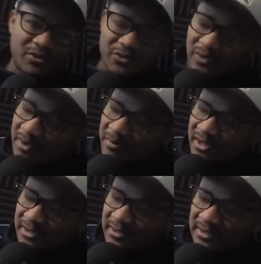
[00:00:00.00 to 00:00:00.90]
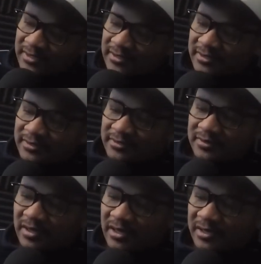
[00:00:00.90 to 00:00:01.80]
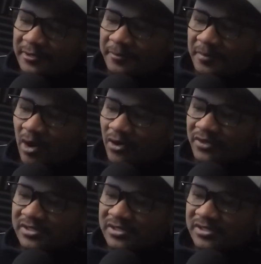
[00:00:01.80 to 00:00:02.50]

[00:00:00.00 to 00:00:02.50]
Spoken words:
by all the